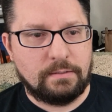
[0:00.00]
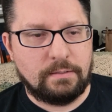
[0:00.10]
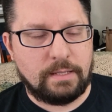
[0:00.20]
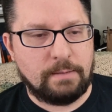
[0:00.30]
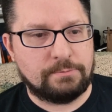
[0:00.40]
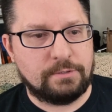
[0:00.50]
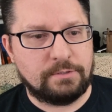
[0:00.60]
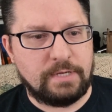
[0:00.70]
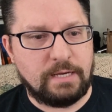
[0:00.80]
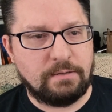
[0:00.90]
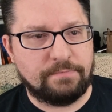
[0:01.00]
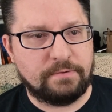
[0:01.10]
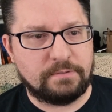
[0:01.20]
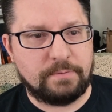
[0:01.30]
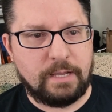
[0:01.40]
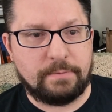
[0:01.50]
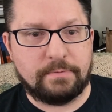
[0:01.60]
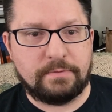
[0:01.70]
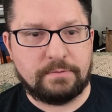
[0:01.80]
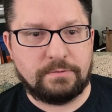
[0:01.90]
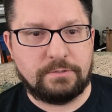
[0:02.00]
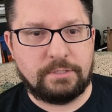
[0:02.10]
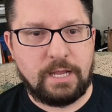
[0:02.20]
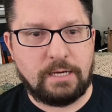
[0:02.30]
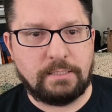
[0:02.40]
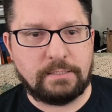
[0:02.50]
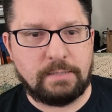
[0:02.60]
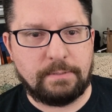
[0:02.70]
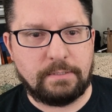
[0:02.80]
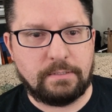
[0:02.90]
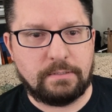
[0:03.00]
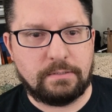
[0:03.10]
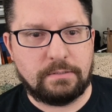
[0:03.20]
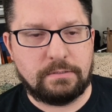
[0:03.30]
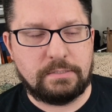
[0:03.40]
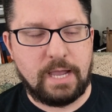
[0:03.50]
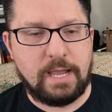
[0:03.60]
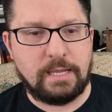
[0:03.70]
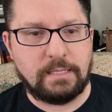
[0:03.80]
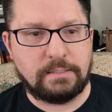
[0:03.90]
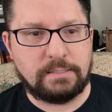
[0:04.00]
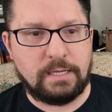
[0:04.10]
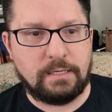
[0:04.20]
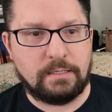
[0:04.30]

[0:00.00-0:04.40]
Like, I'm sure Daniel feels bad, but Johnny's gonna be dying inside.